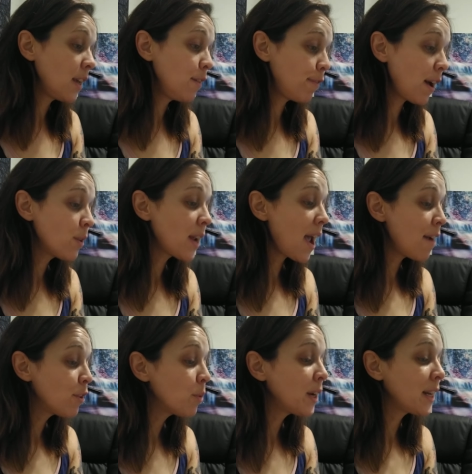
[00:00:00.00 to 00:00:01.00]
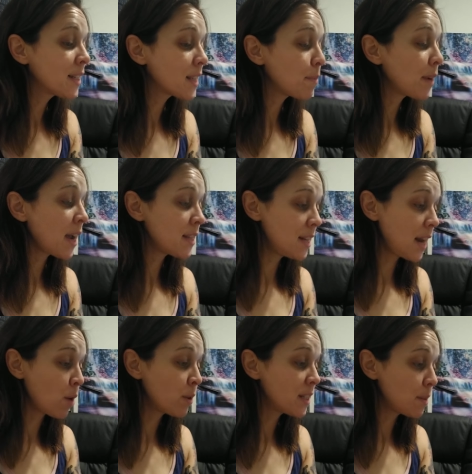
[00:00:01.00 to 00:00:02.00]
He found everyone except
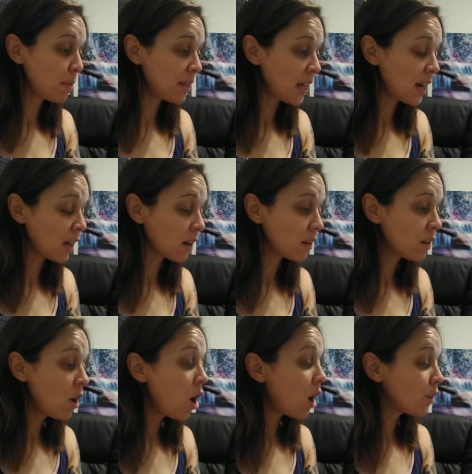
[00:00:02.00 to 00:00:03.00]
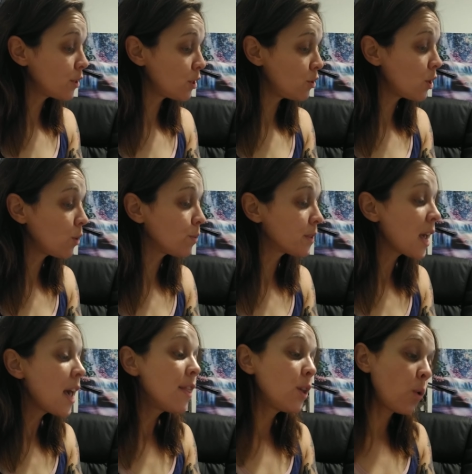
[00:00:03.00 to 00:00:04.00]
Eisenhower sympathetic. Alton Jones,
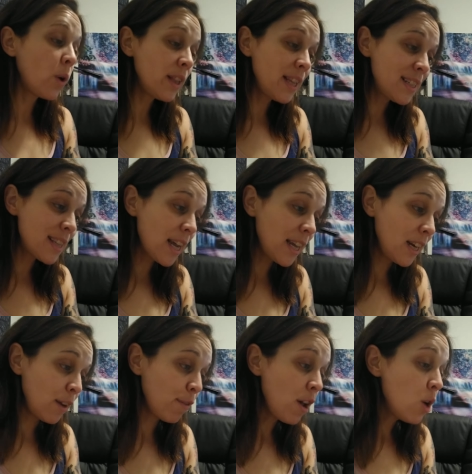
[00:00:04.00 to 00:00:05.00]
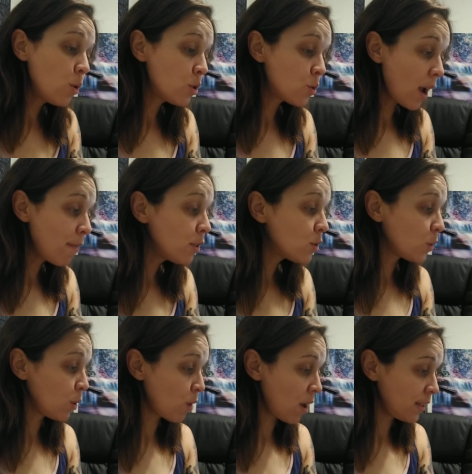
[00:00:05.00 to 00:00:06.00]
the oil executive who had traveled
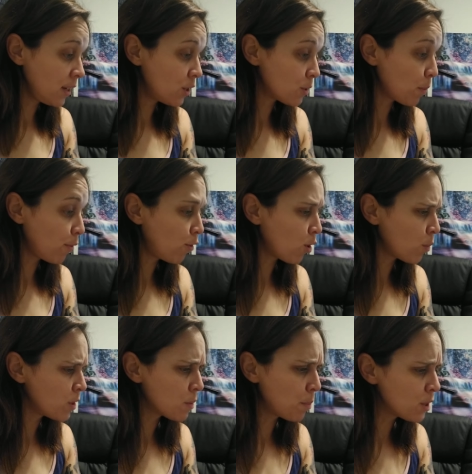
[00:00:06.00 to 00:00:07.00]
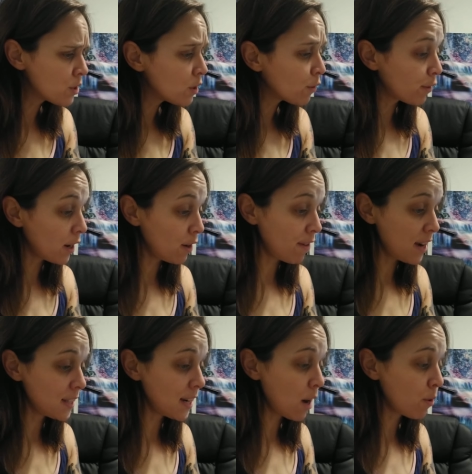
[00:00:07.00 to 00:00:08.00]
to Iran the years before, was a personal friend of
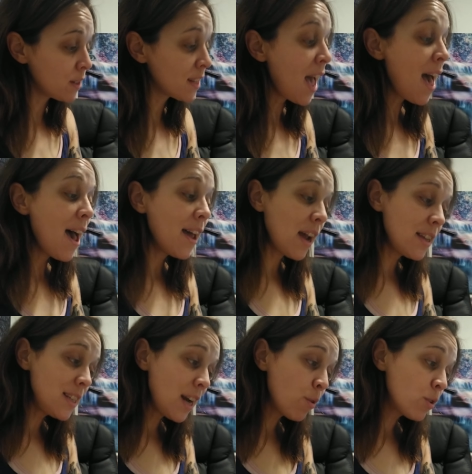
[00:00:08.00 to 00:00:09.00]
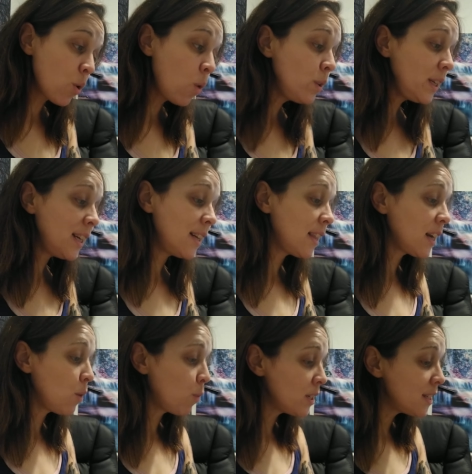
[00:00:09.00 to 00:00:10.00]
Eisenhower's, and Eisenhower told Eden that
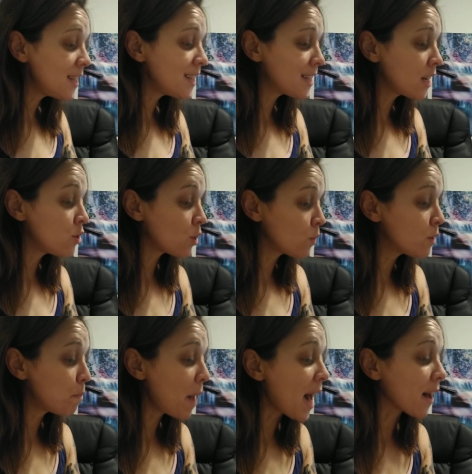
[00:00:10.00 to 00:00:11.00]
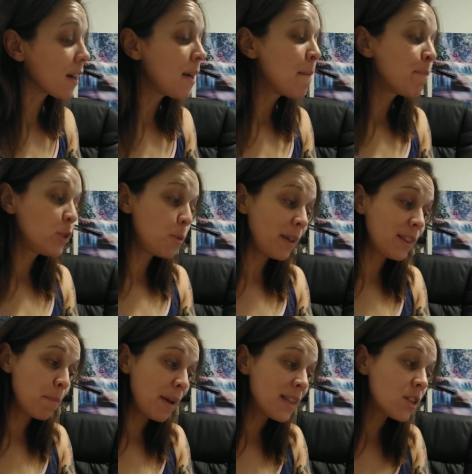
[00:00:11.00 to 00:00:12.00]
he wanted to send Jones back, to make
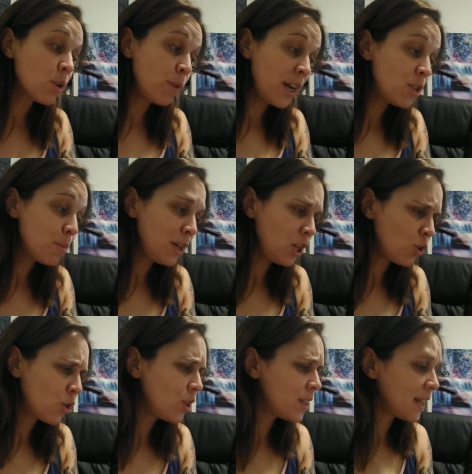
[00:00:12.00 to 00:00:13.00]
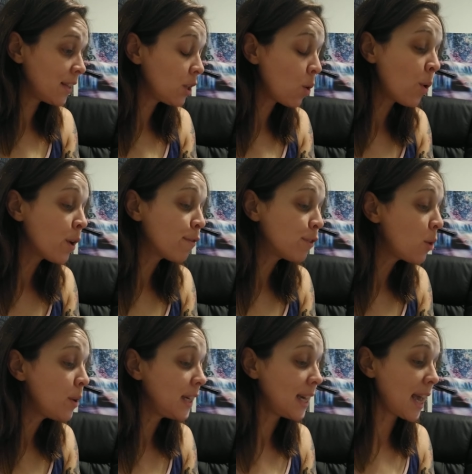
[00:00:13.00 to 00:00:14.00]
the best arrangement he could to get the oil
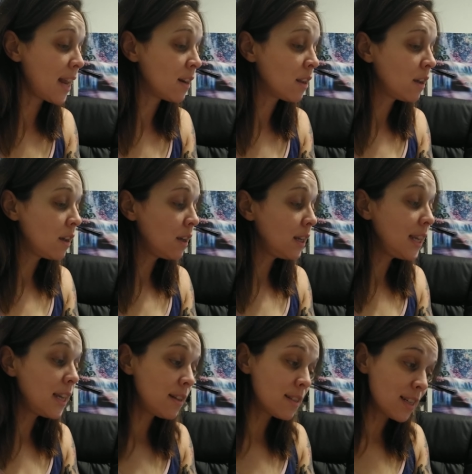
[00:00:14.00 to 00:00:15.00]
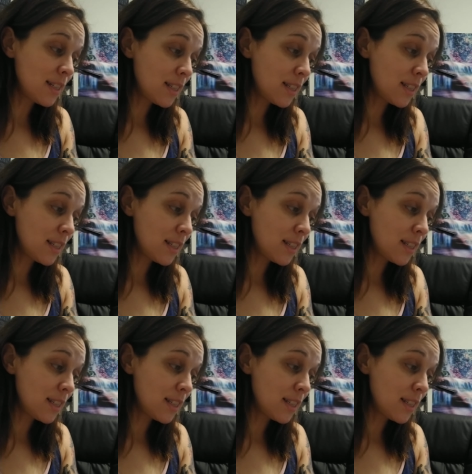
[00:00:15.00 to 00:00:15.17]
flowing again. He